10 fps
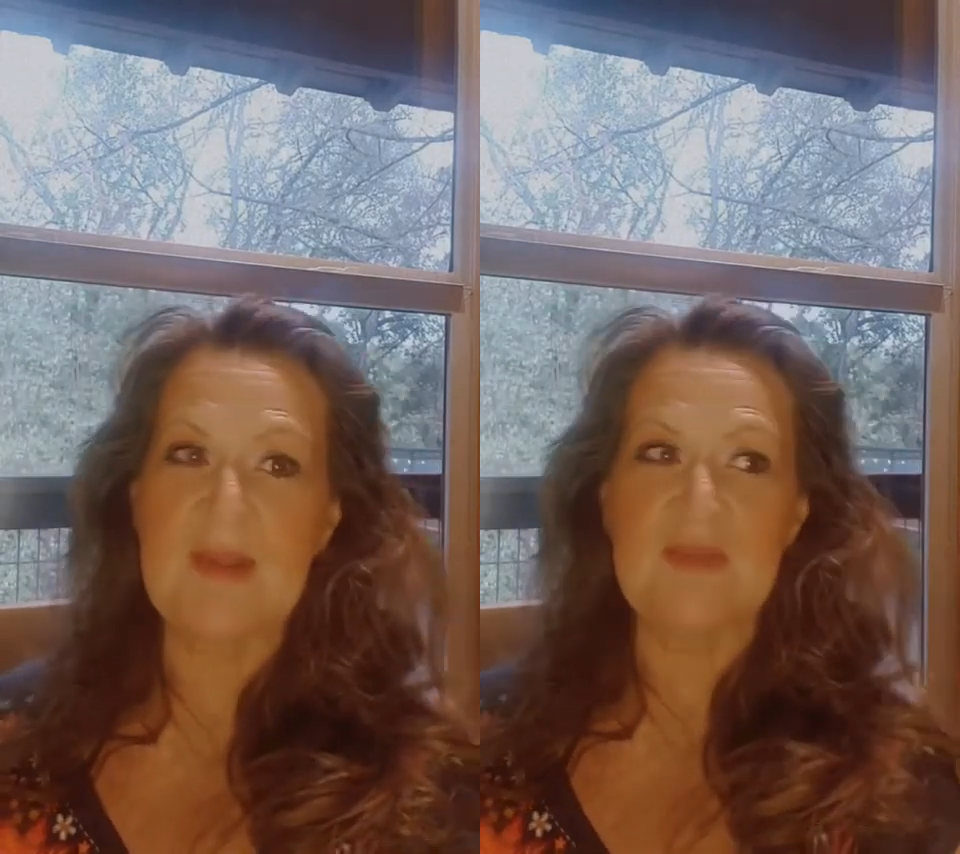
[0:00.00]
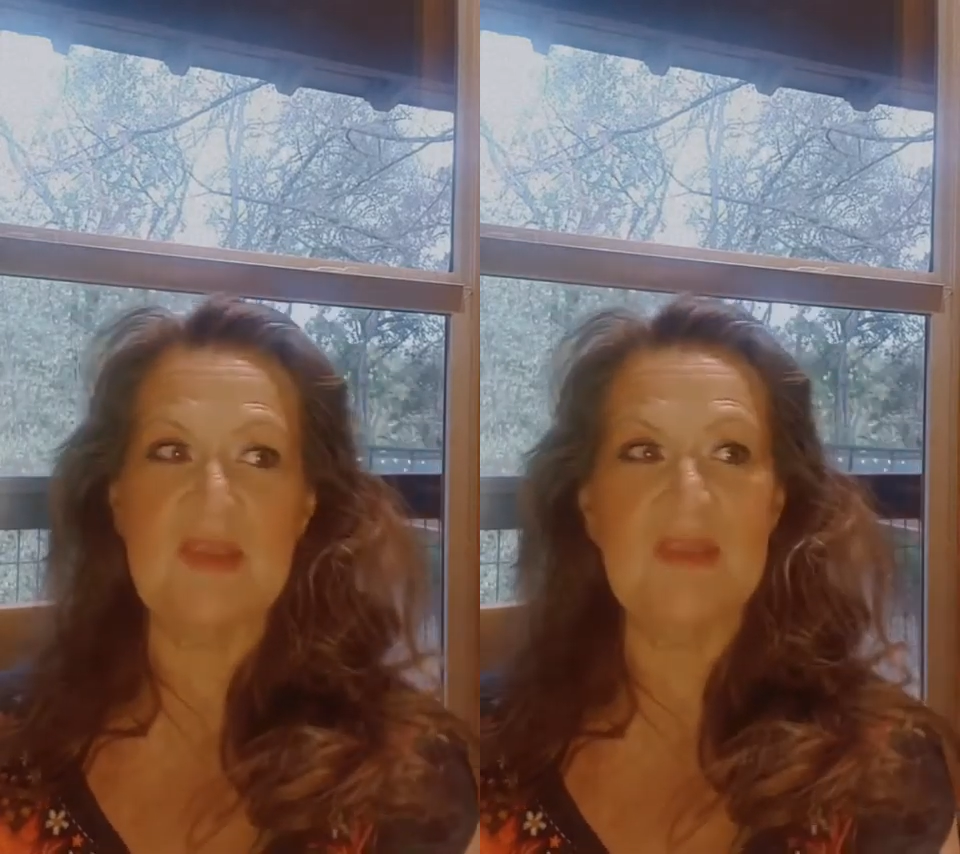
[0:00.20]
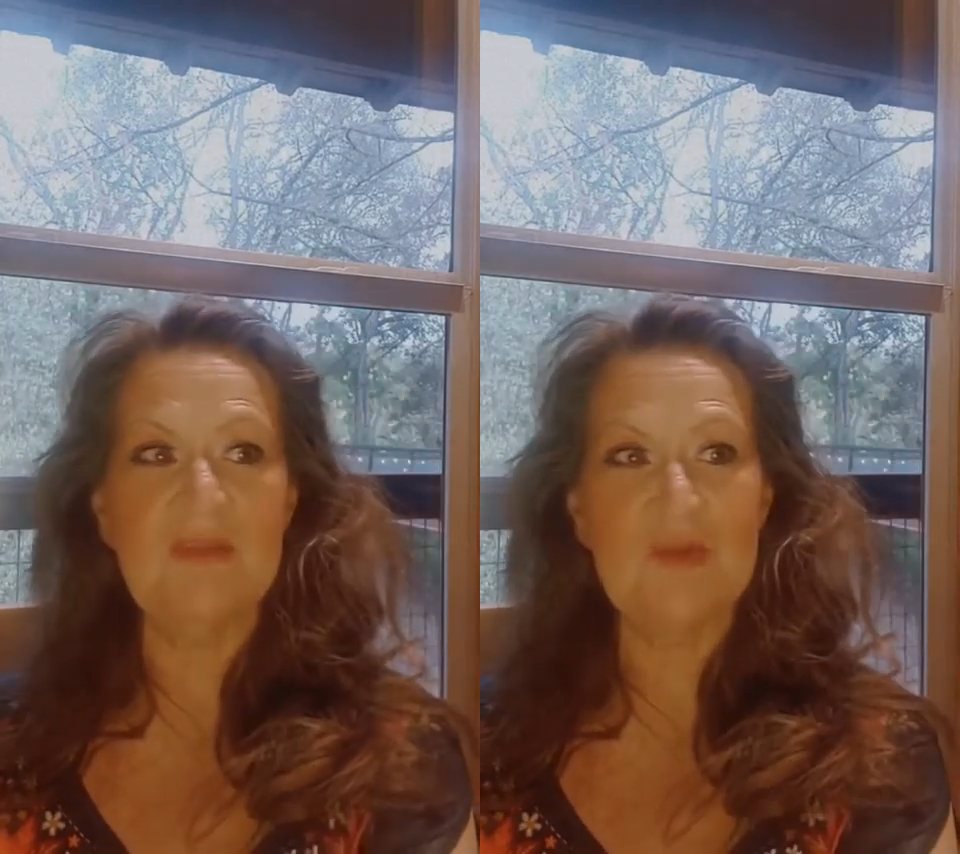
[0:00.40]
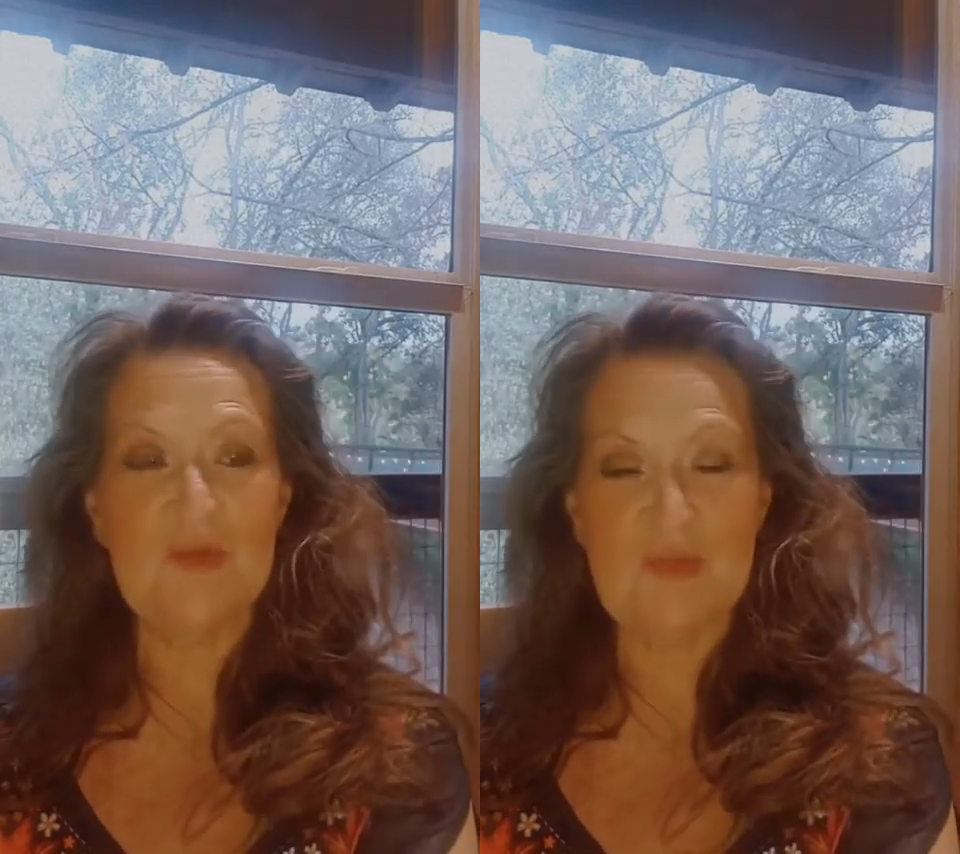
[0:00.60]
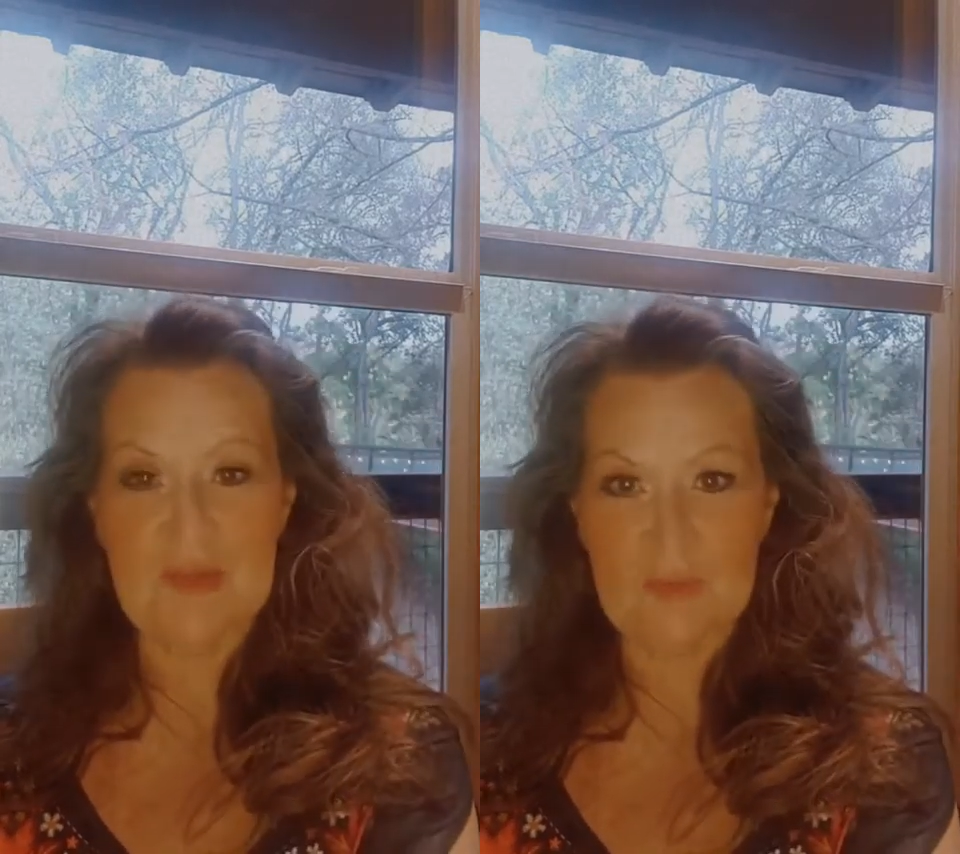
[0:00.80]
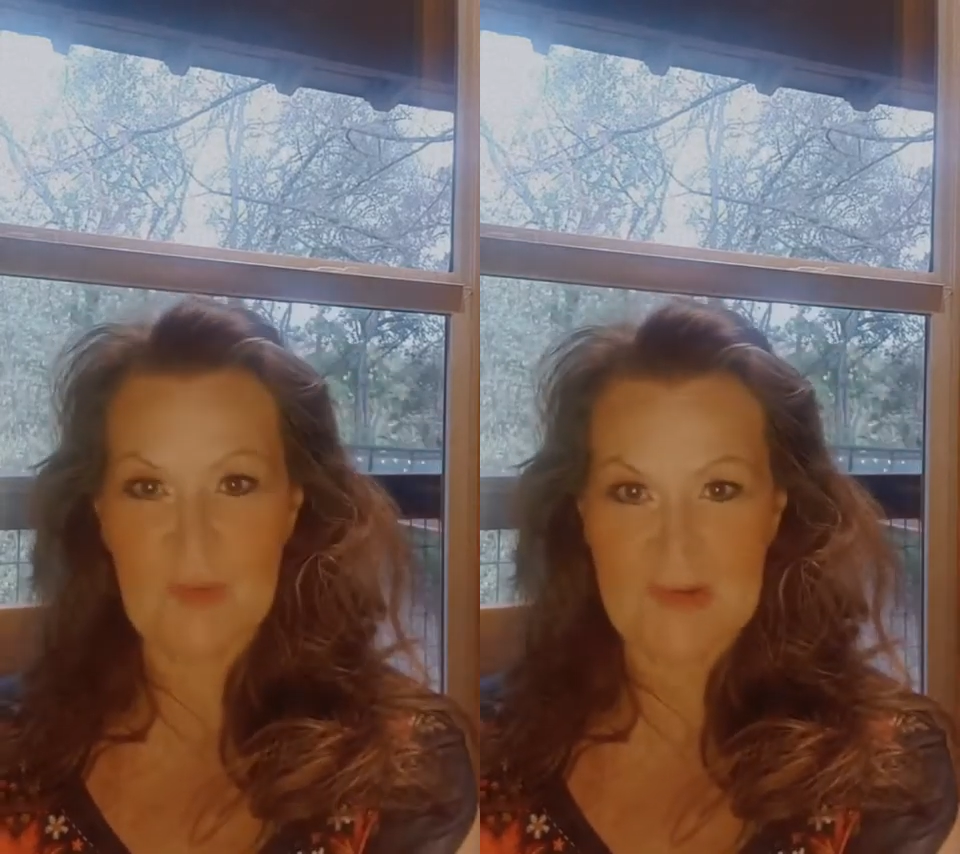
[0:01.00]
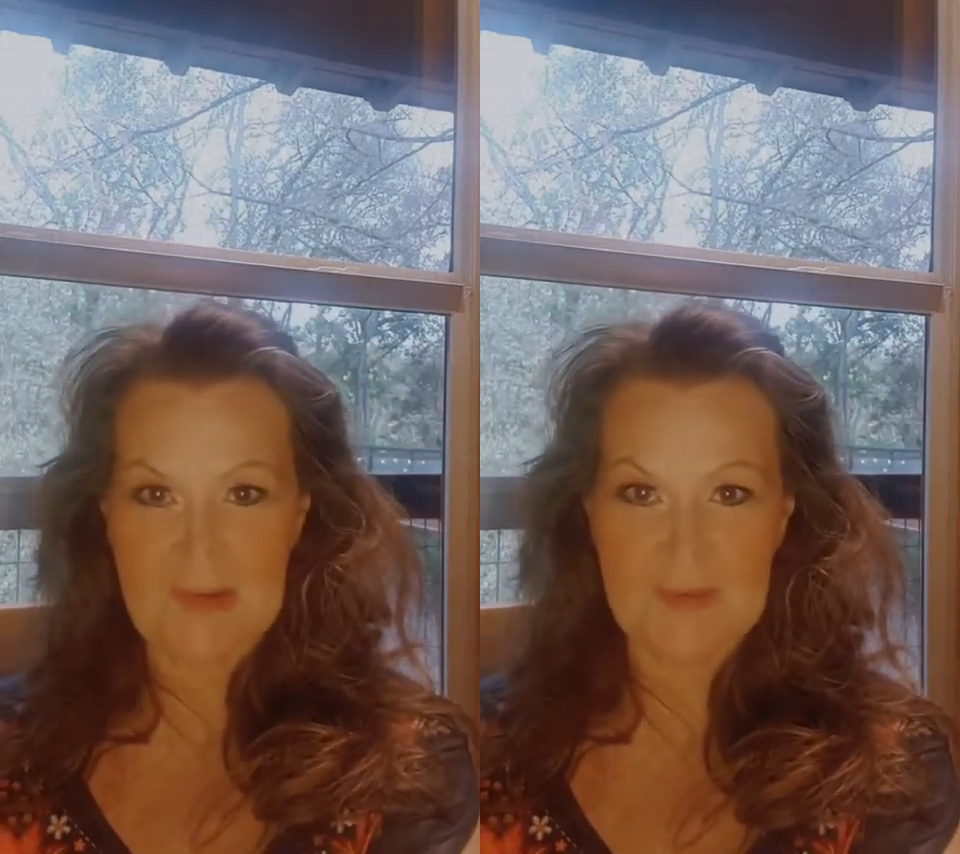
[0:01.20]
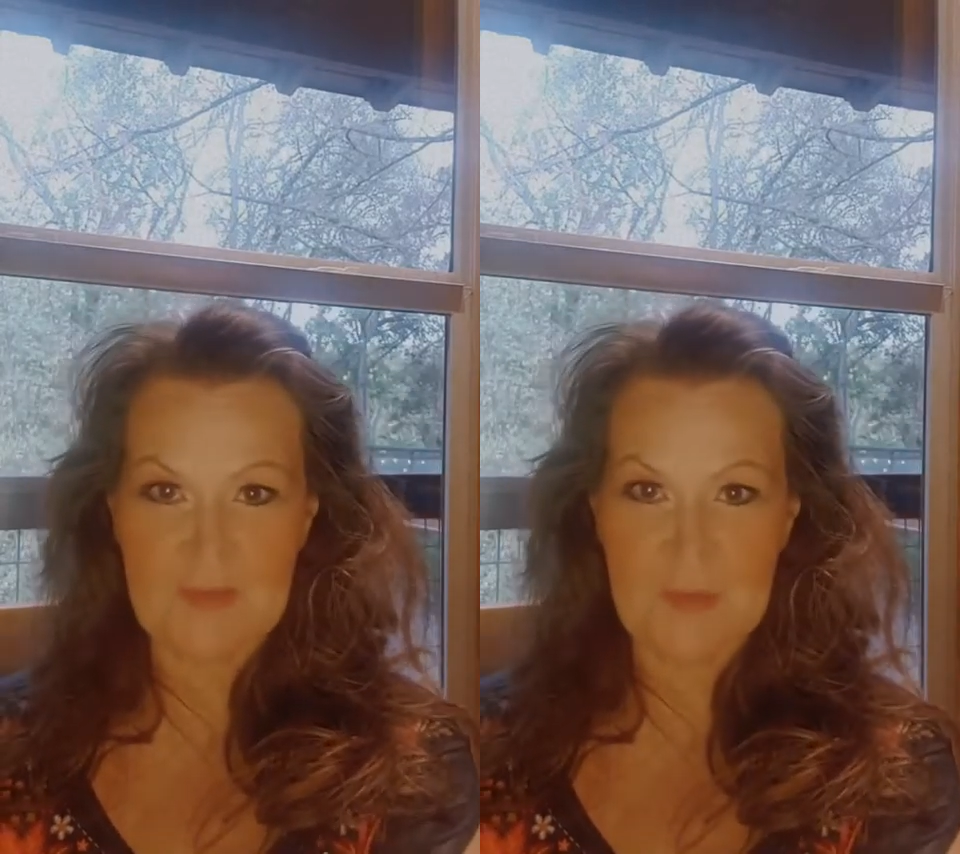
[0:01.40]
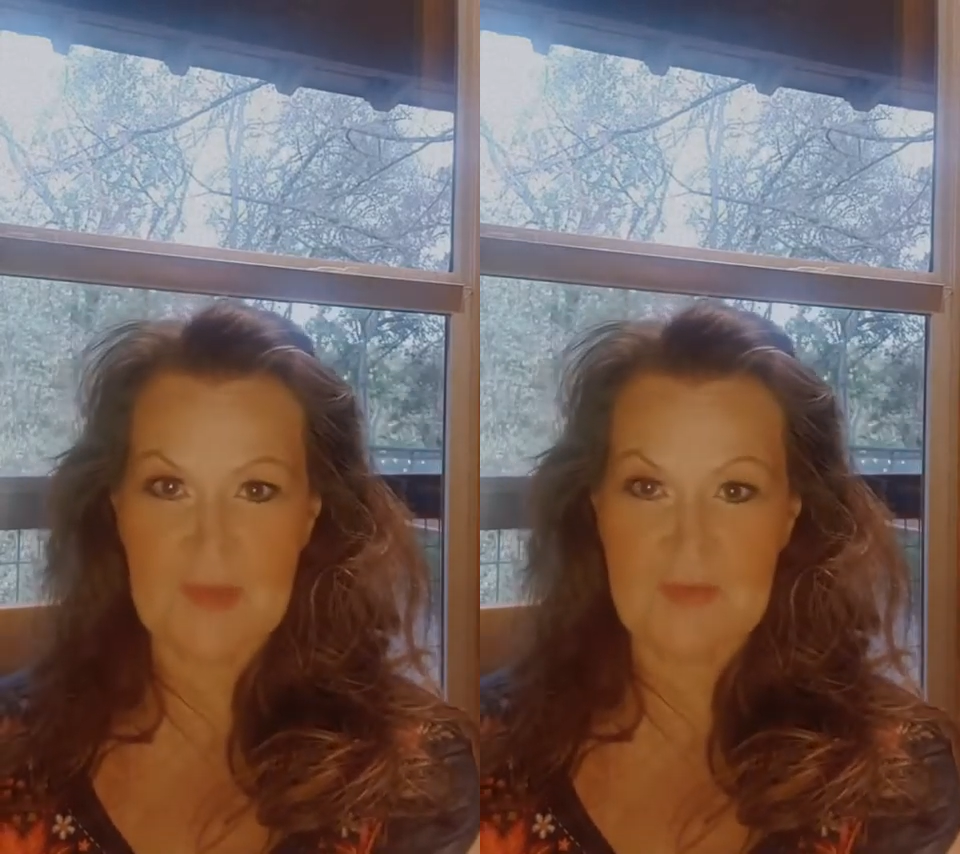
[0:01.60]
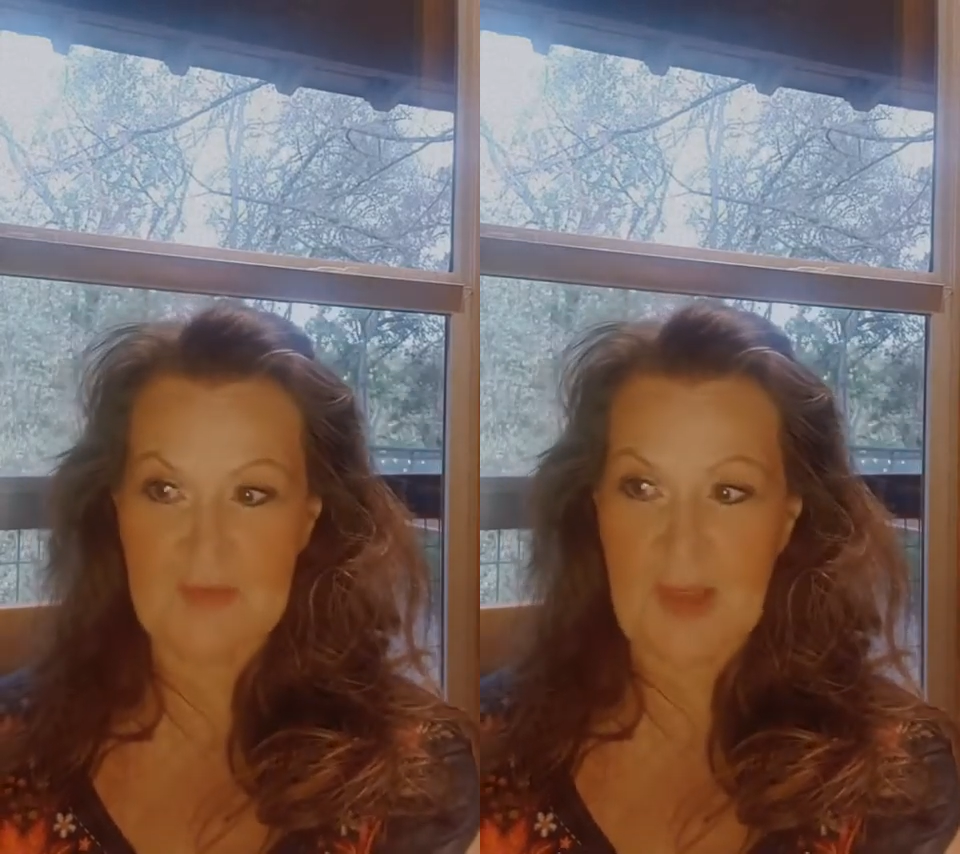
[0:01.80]
the easier this one is to
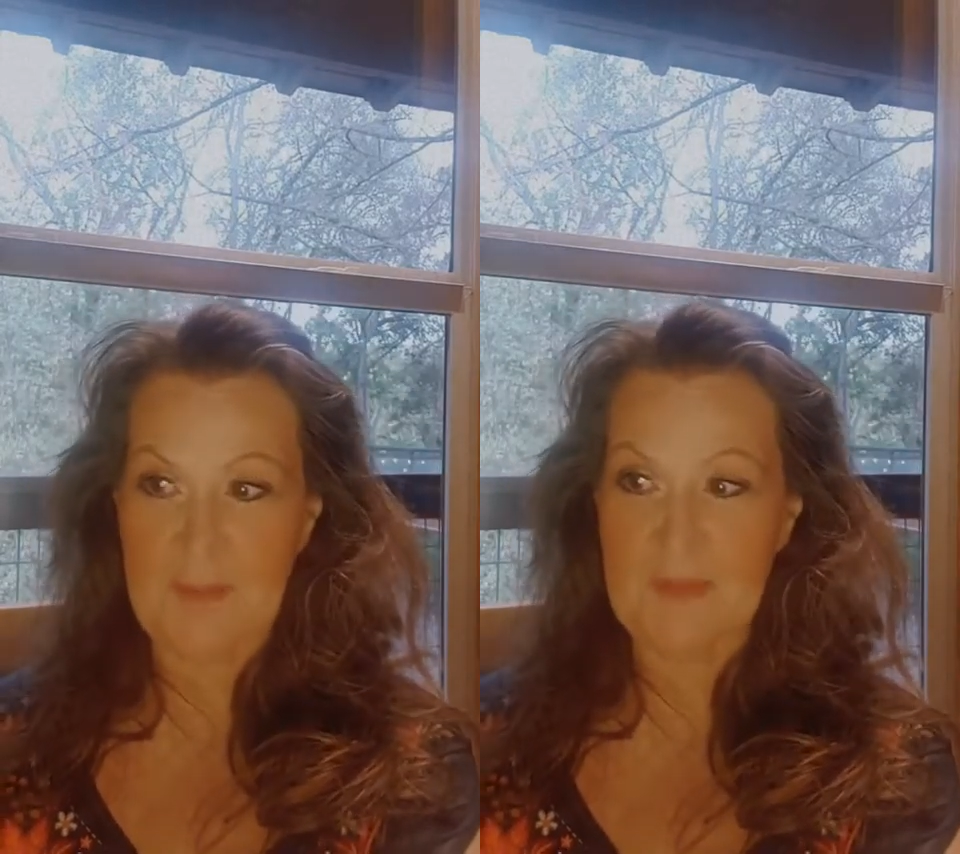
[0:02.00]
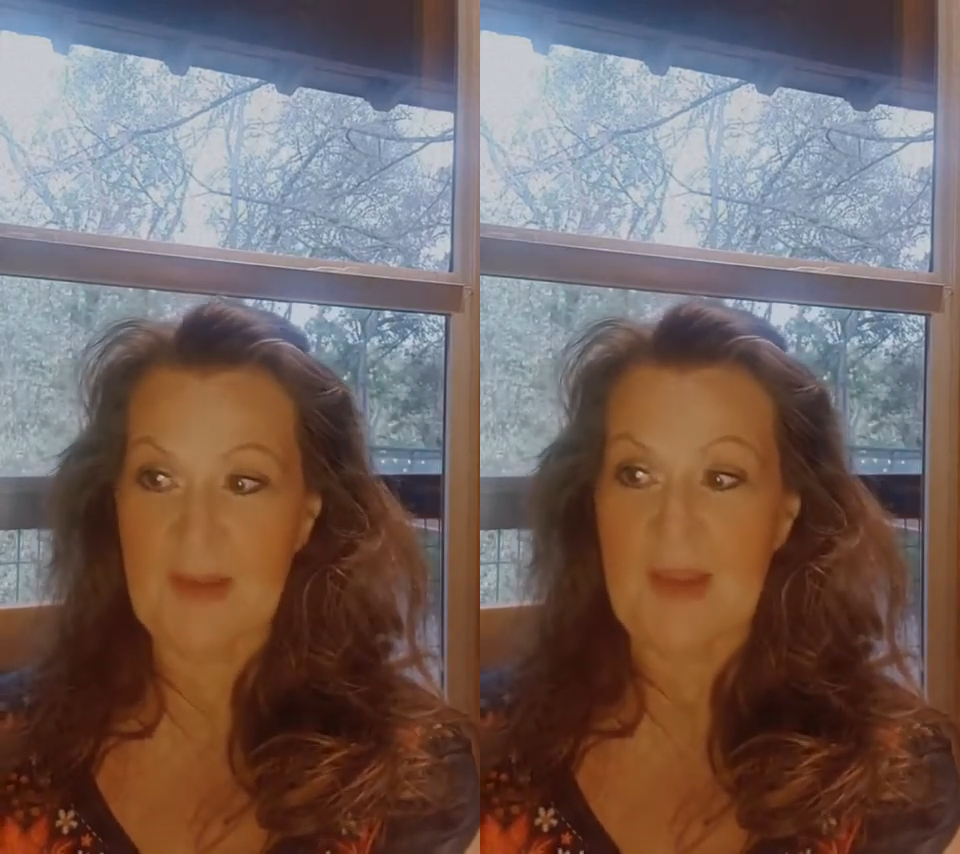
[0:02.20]
accept.